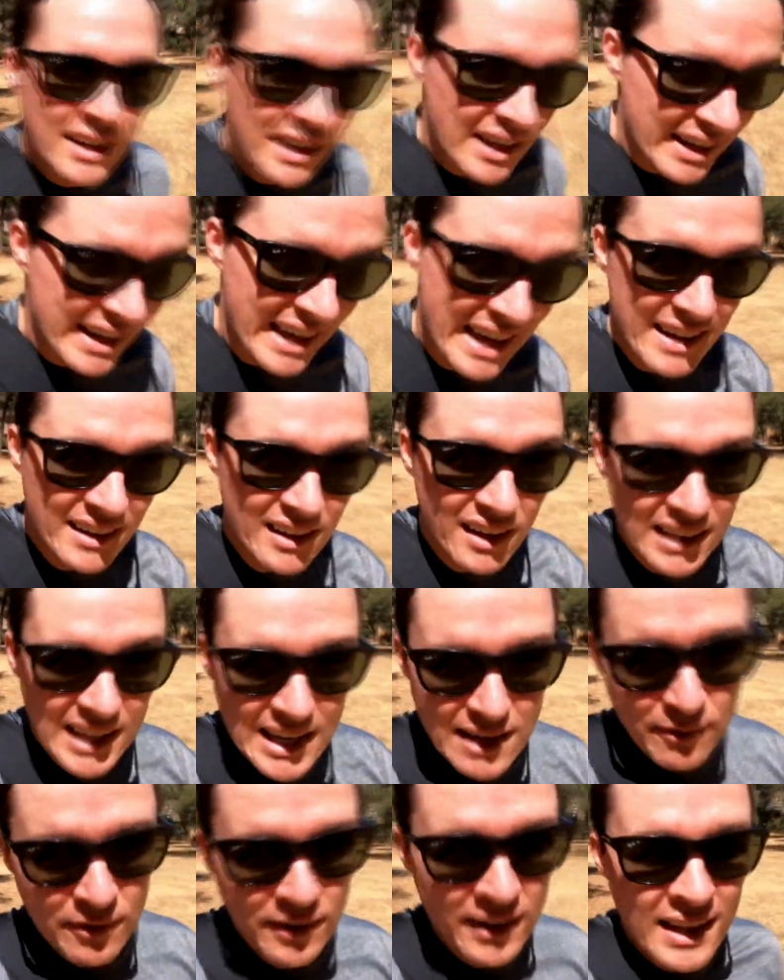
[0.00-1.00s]
Again, I'll
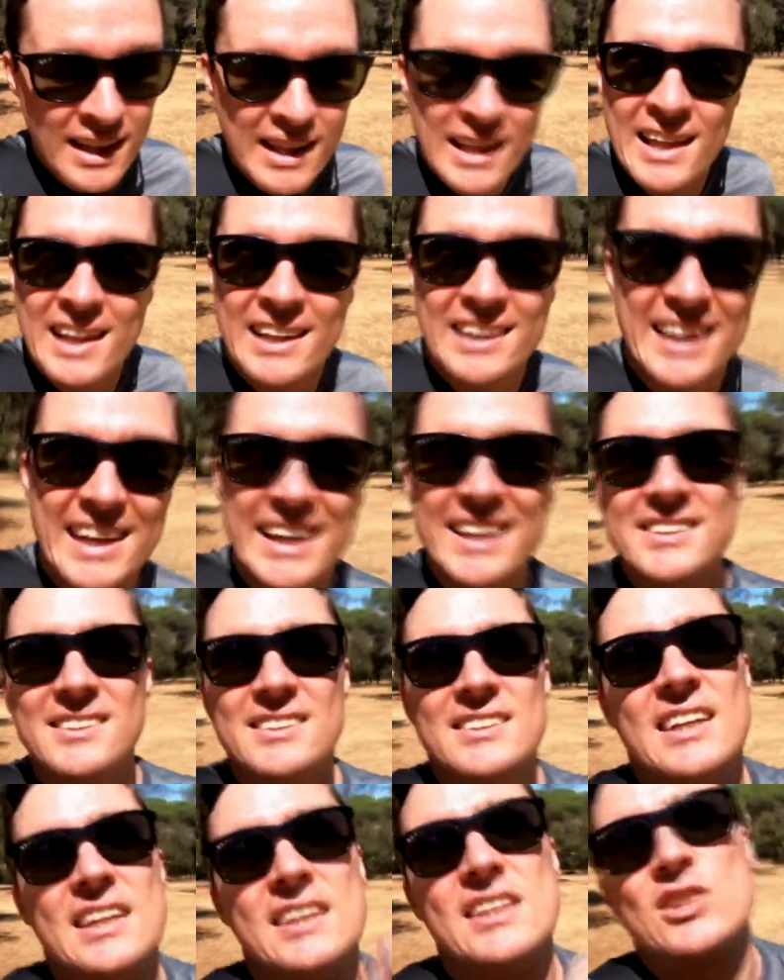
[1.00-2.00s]
leave
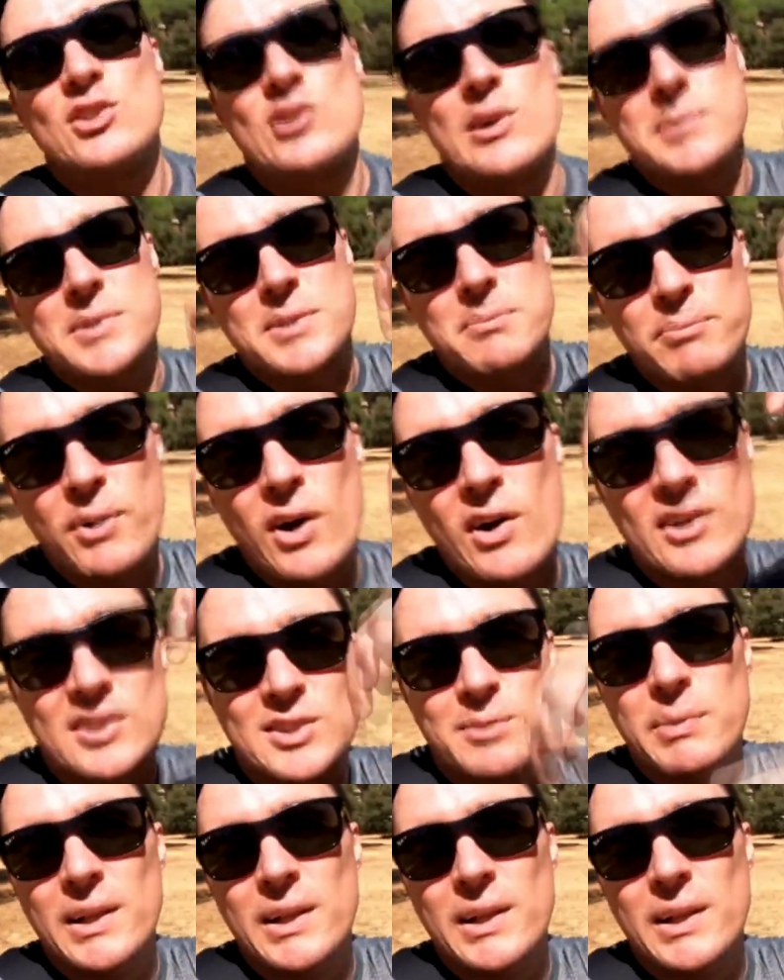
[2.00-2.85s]
links in the description box